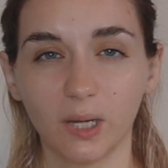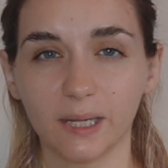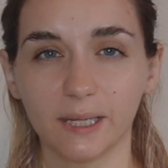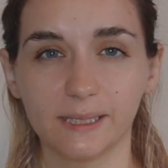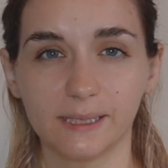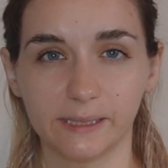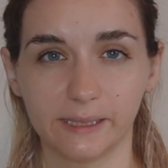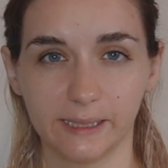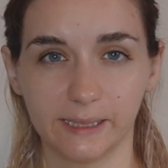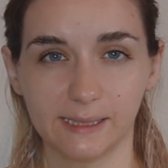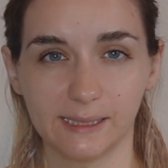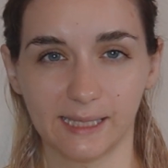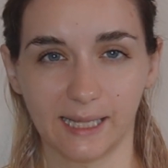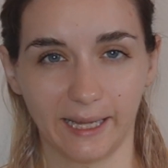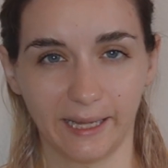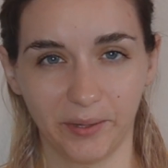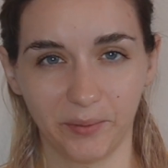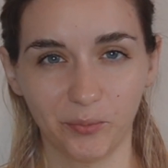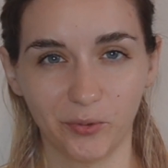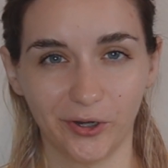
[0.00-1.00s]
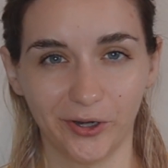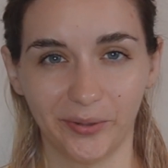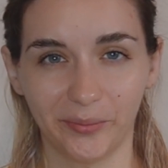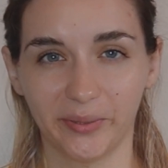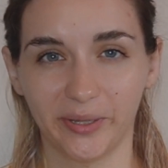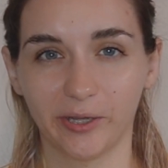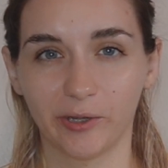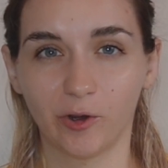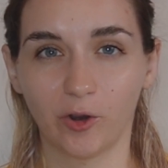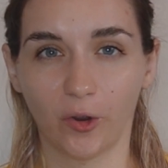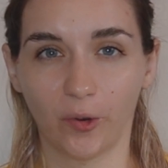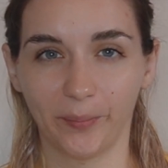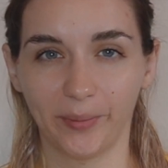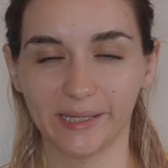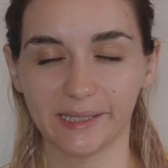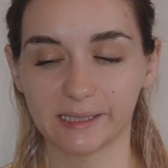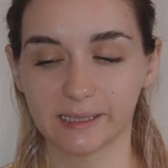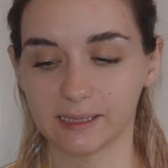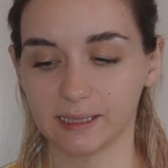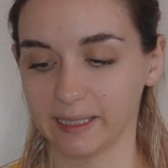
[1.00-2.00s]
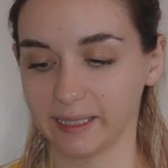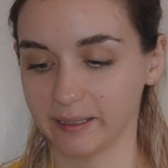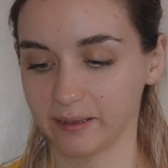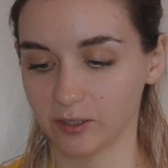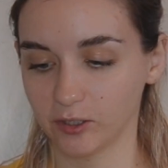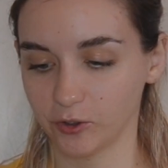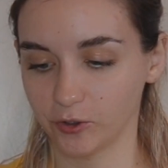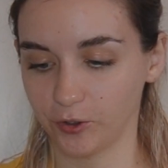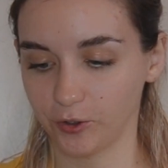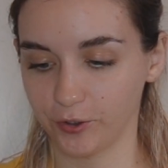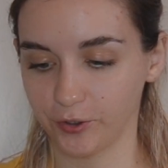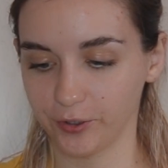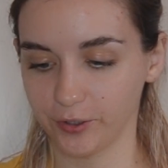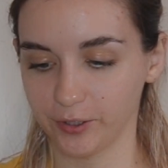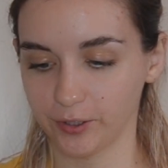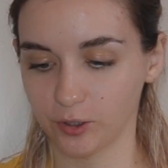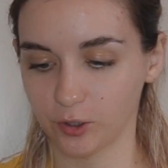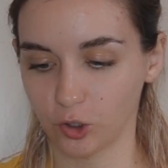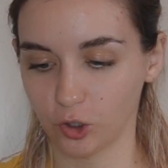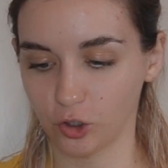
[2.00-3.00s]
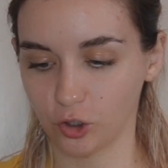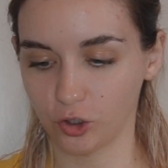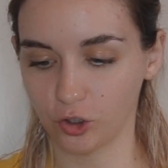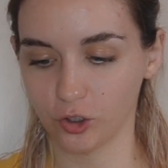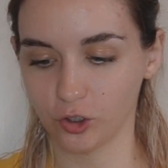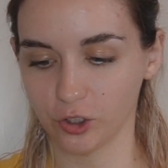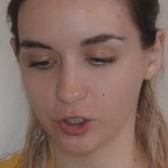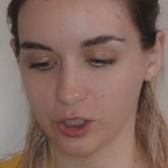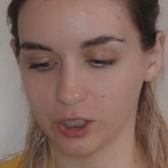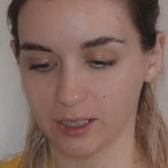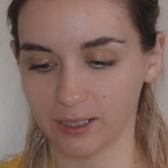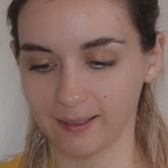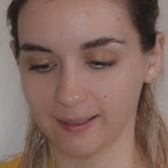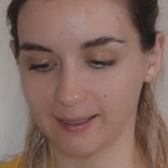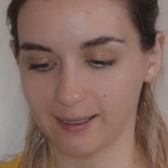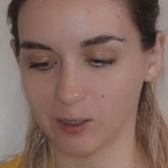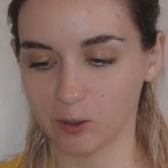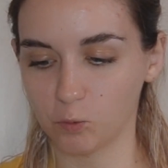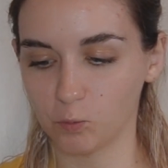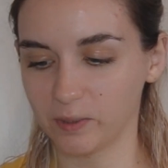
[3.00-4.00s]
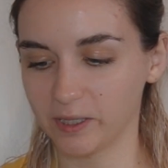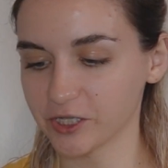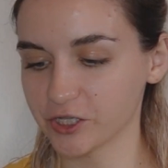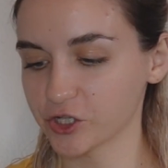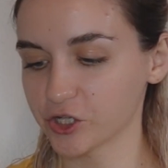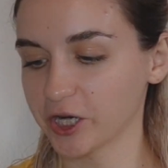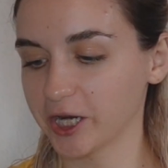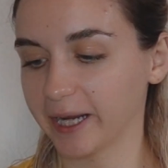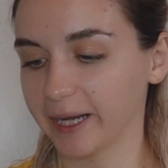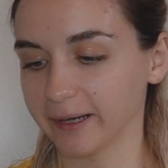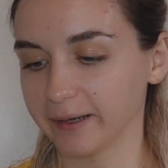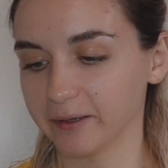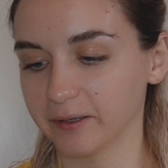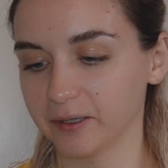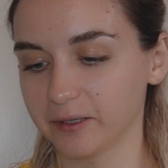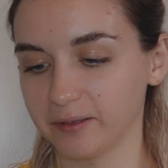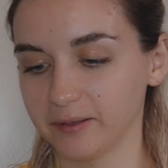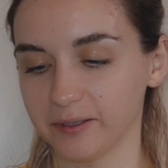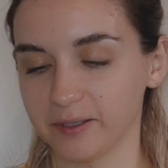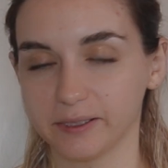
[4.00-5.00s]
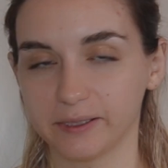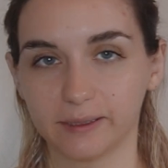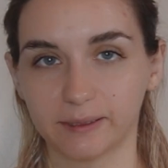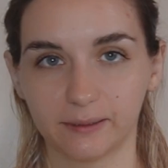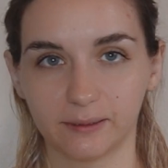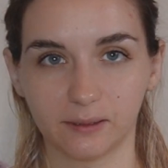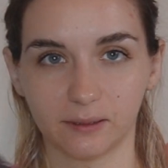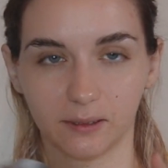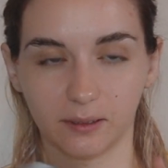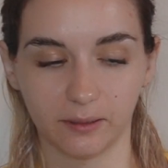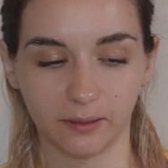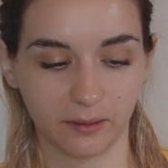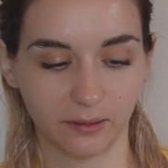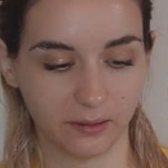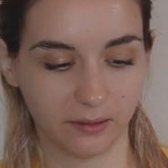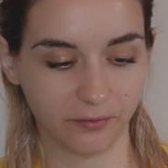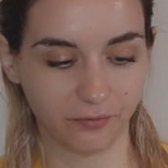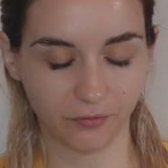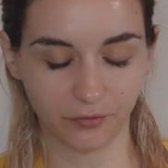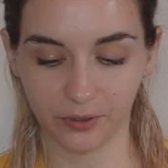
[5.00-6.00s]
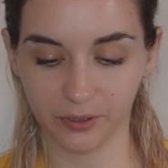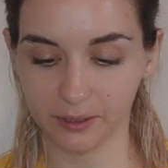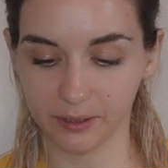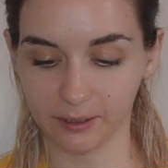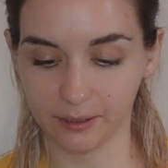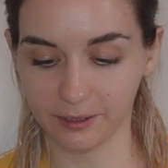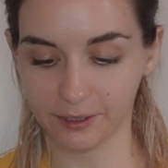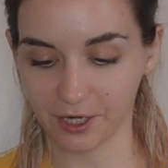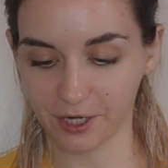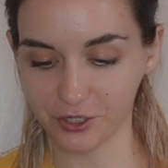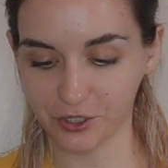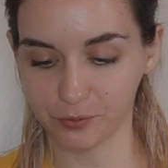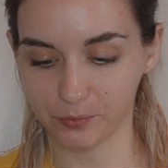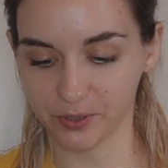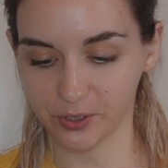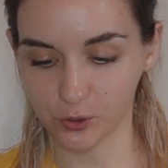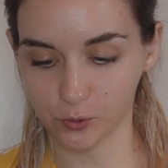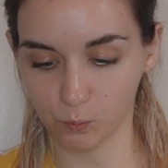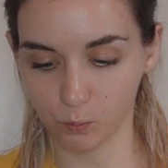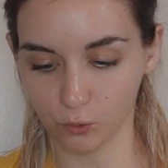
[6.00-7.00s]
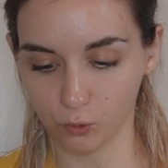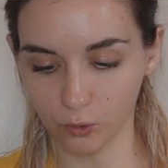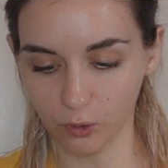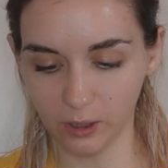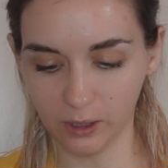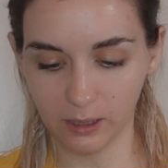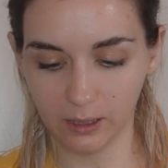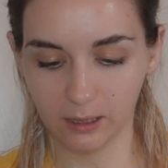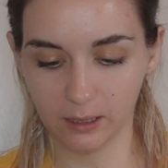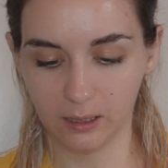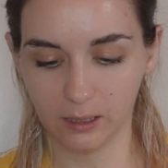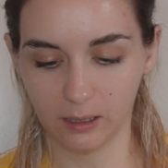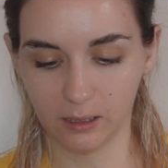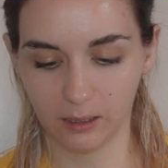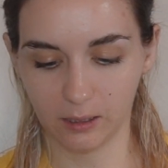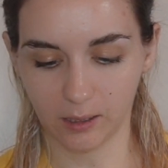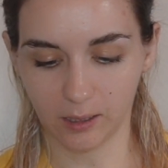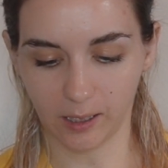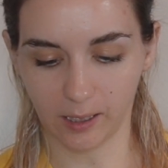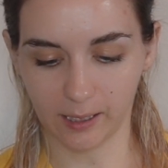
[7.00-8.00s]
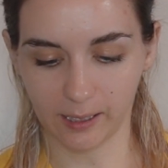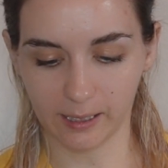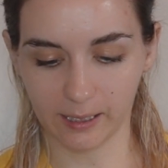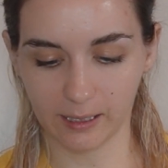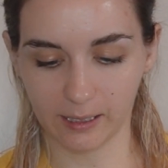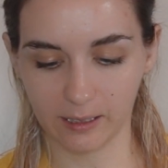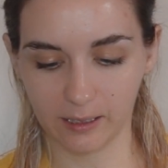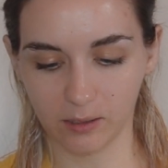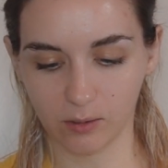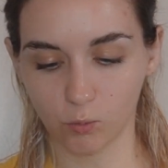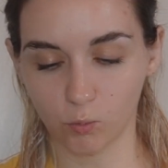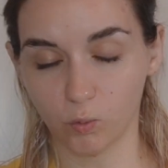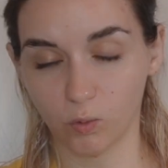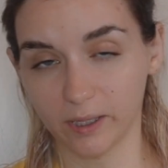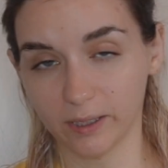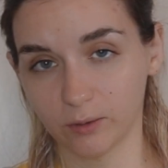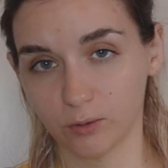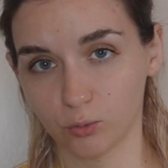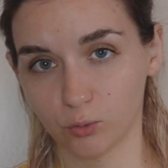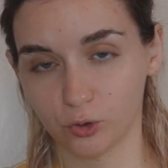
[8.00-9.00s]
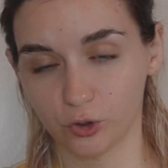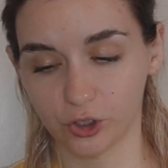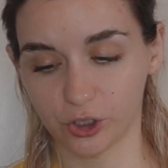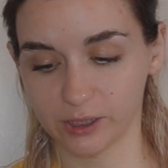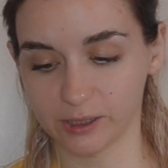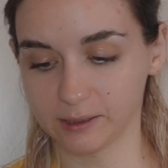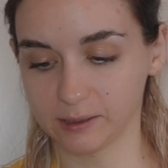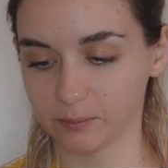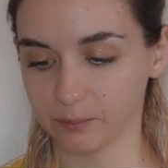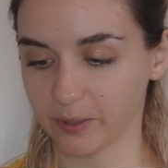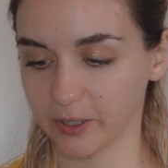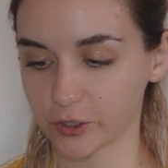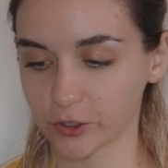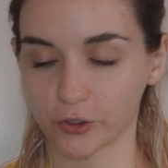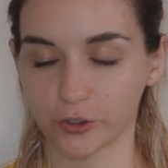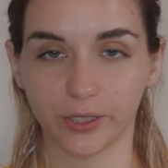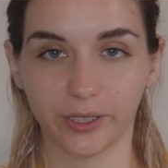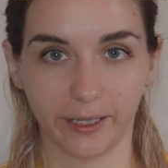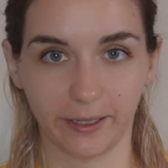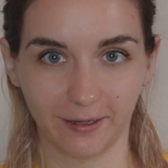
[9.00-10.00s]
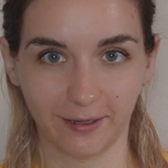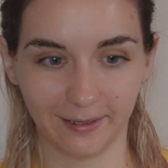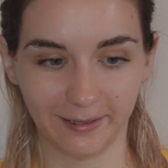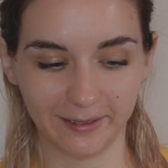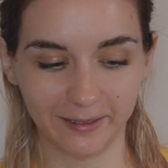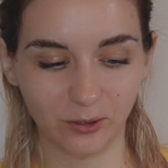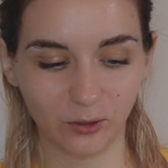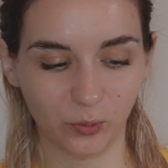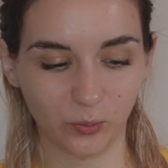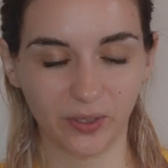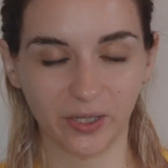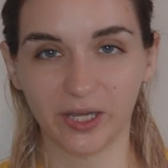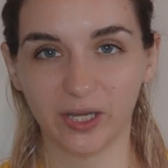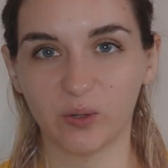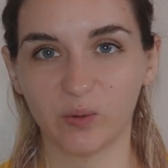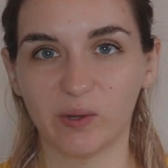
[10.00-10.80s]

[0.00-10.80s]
Since I am gonna make comments later on how much hair these different attachments pull, I want to just make sure they are clean to begin